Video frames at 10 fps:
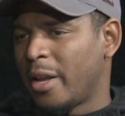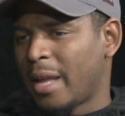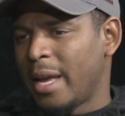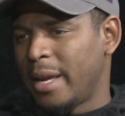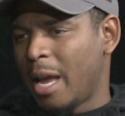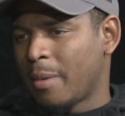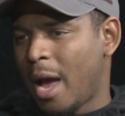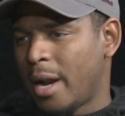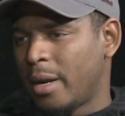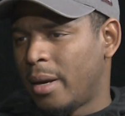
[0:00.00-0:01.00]
that game
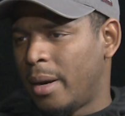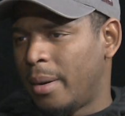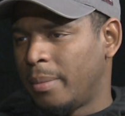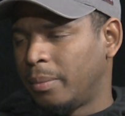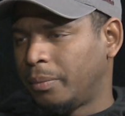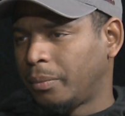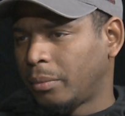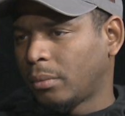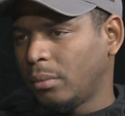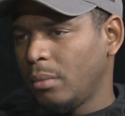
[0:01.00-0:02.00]
kind
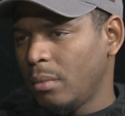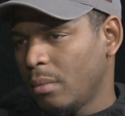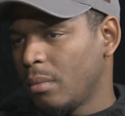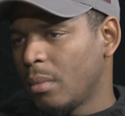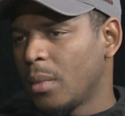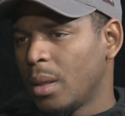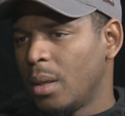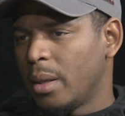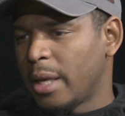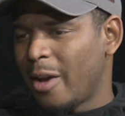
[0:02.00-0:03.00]

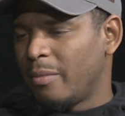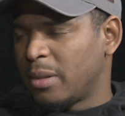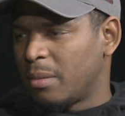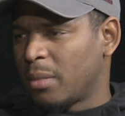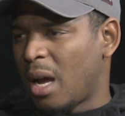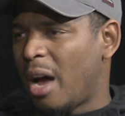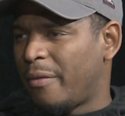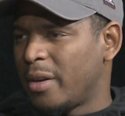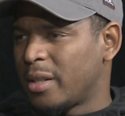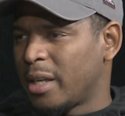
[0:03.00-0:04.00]
of gave him some
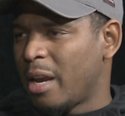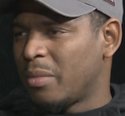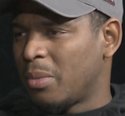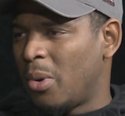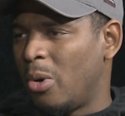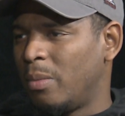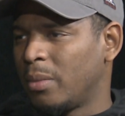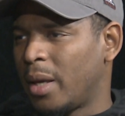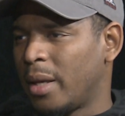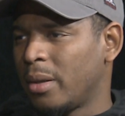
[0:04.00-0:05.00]
confidence and gave him some hope
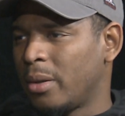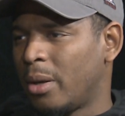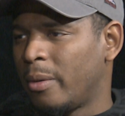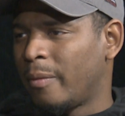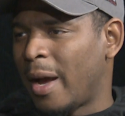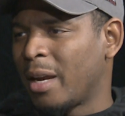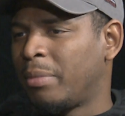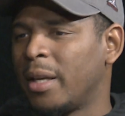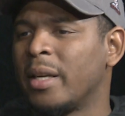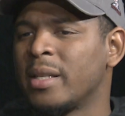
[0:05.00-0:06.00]
that, if I can
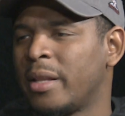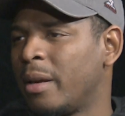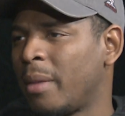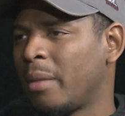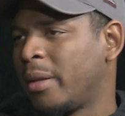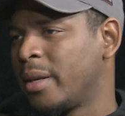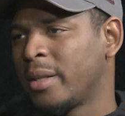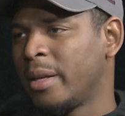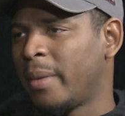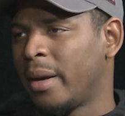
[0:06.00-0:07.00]
play against them, I can play
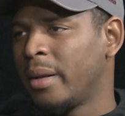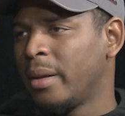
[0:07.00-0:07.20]
against anybody.